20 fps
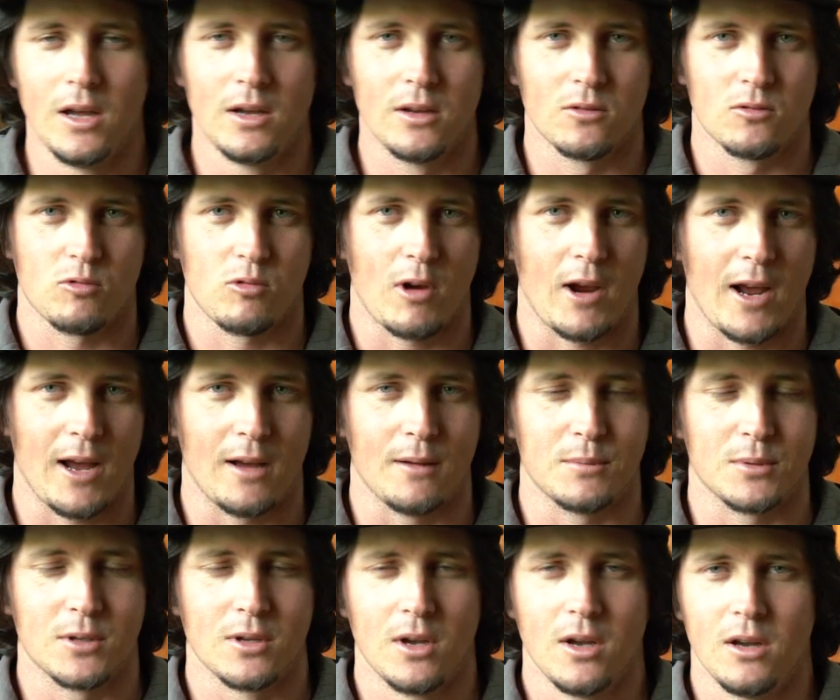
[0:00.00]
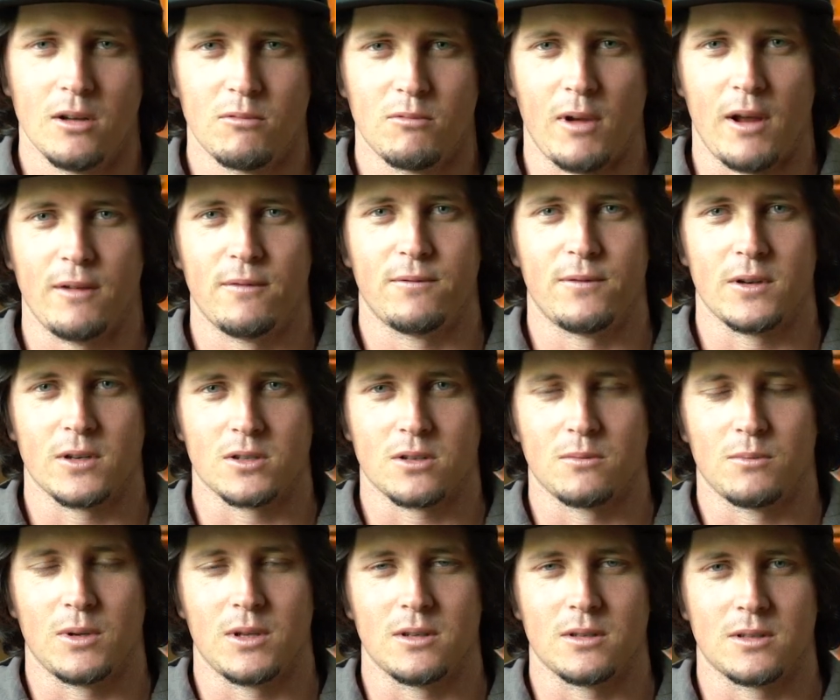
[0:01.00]
crabs. Redfish
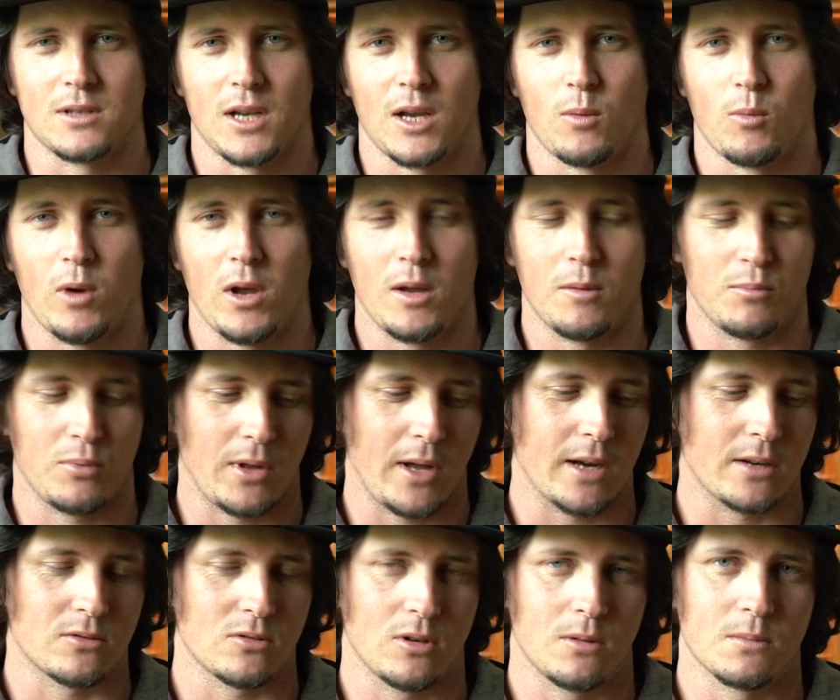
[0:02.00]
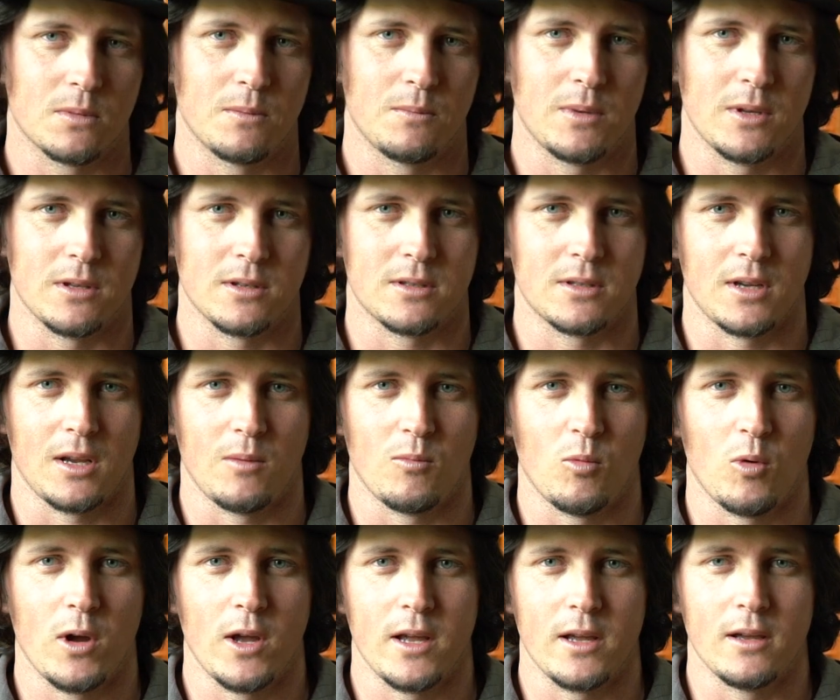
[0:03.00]
can be the same way, black drum can be the
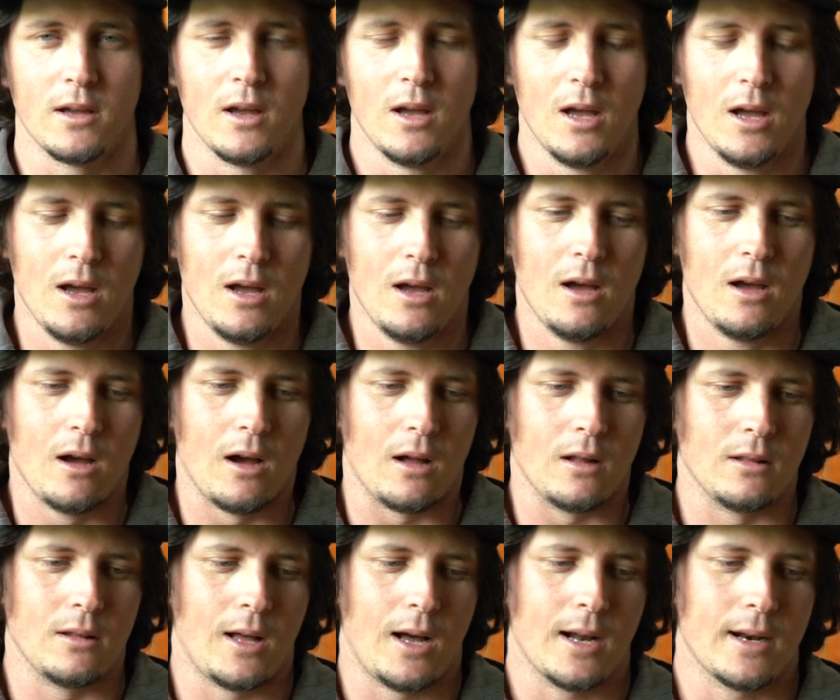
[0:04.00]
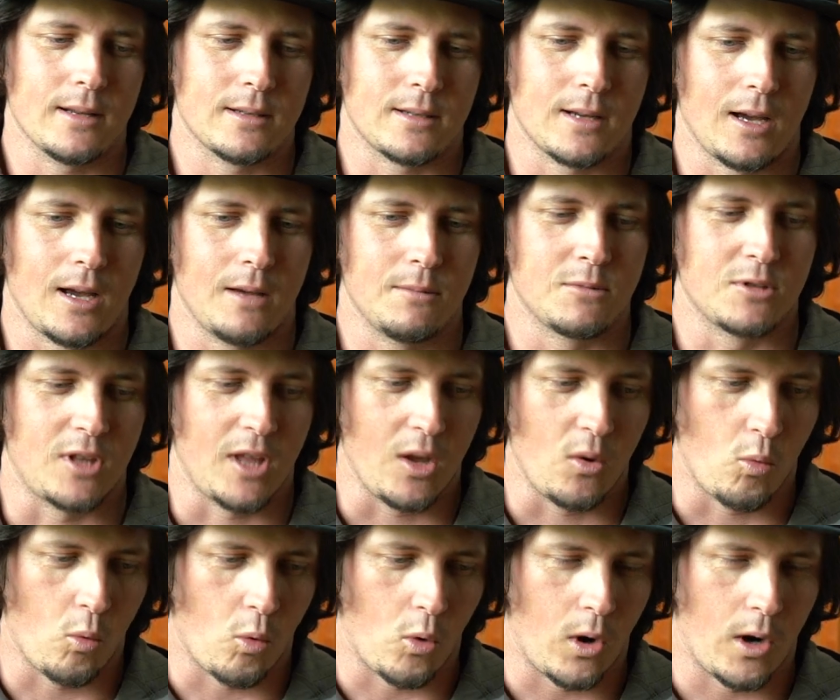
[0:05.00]
same way. A lot of times they
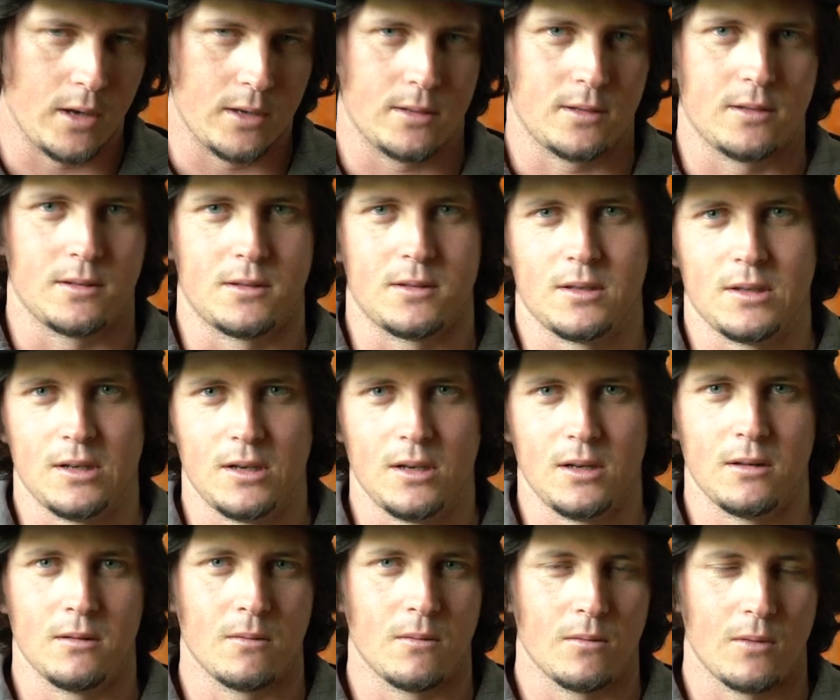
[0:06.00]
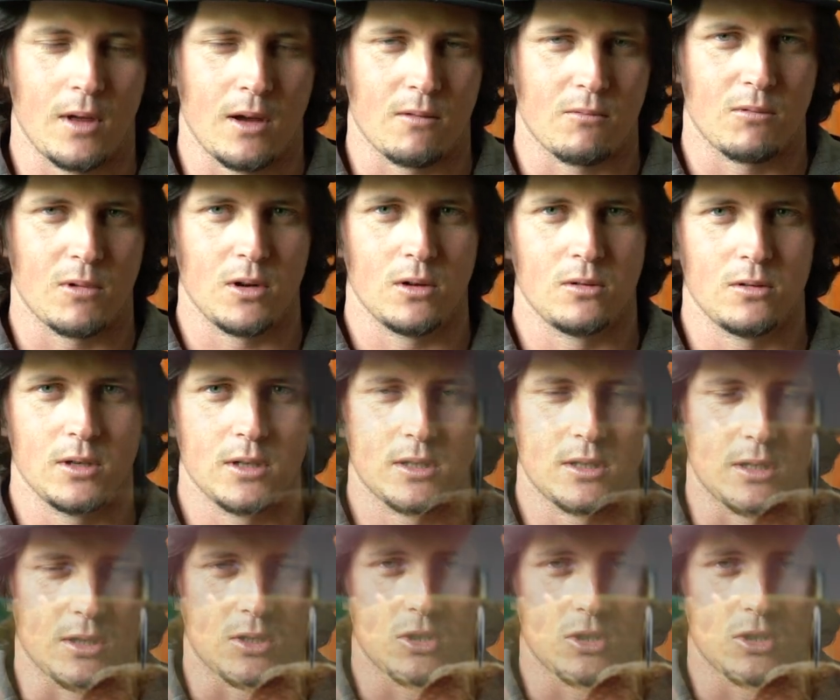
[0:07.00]
want to see that realistic